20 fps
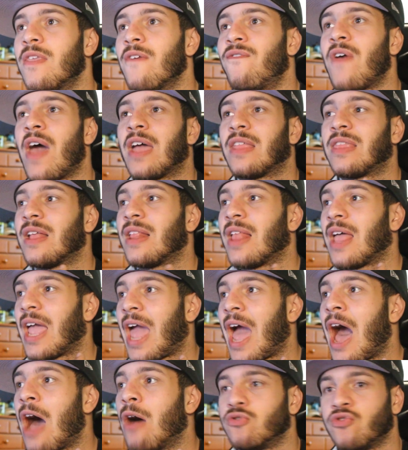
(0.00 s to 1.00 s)
the fact that like
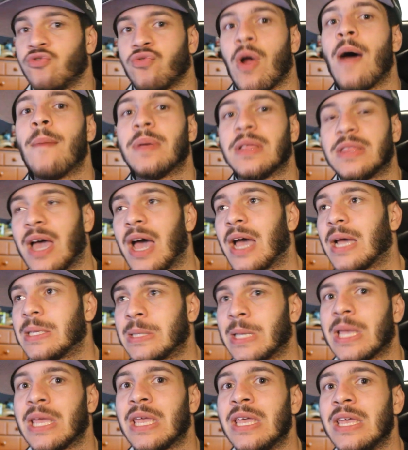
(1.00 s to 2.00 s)
how
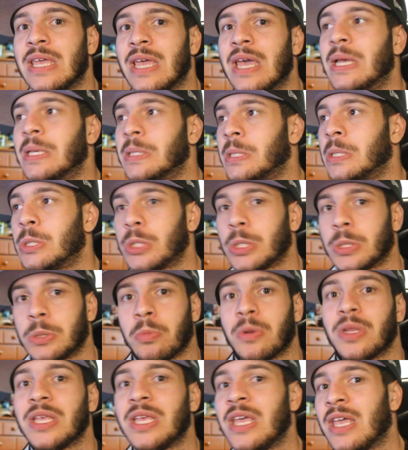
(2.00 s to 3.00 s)
traumatized like he is and just
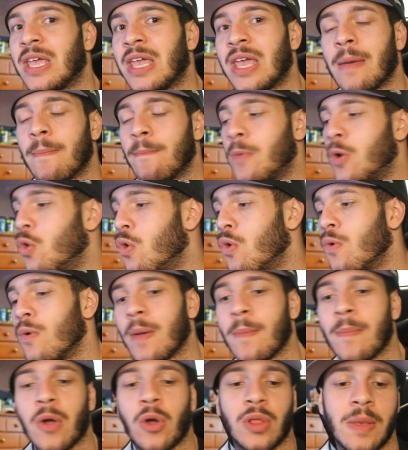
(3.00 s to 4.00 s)
really he can't move,
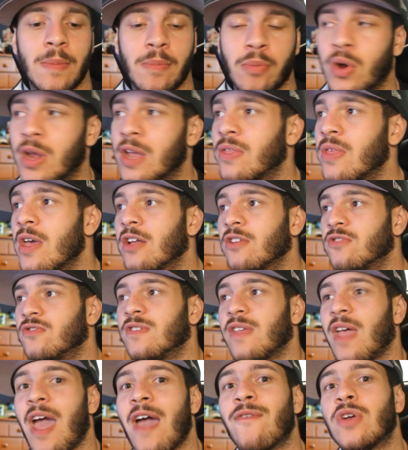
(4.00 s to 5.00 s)
can barely breathe,
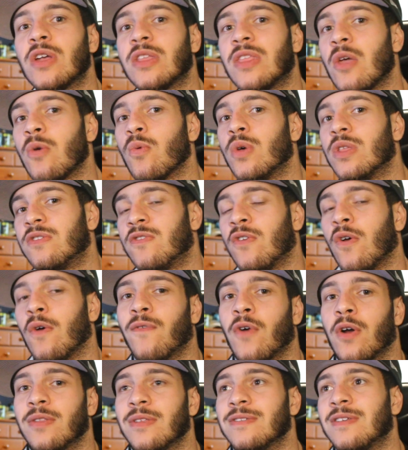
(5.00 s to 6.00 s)
just everything with so
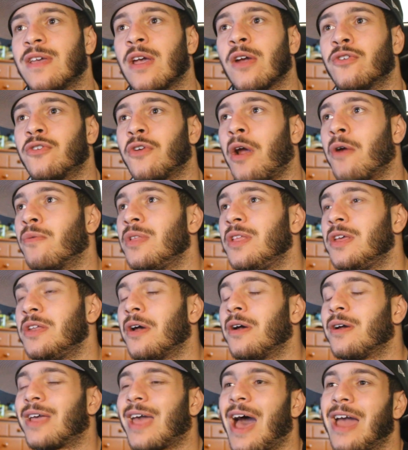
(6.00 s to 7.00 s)
far this character. I really
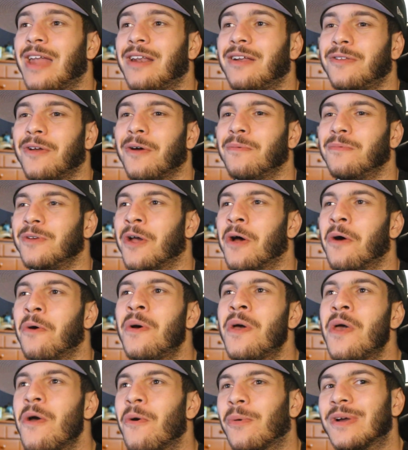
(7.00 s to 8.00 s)
don't kind of don't
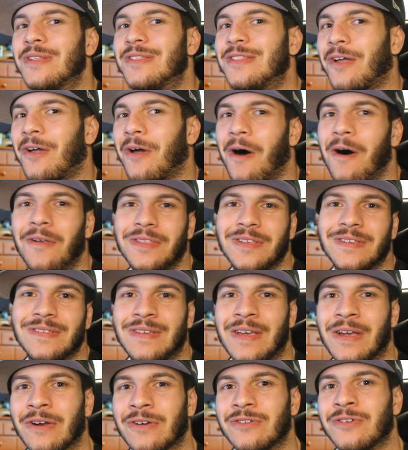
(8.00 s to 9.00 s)
know what to call this
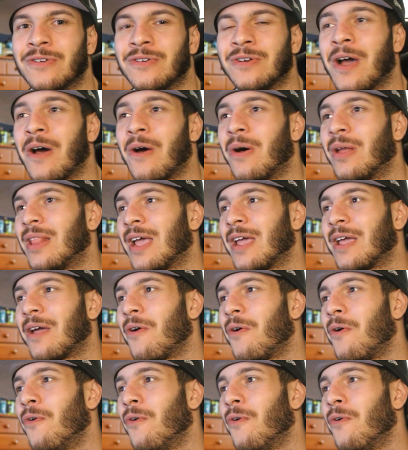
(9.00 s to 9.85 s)
character now. Like uh,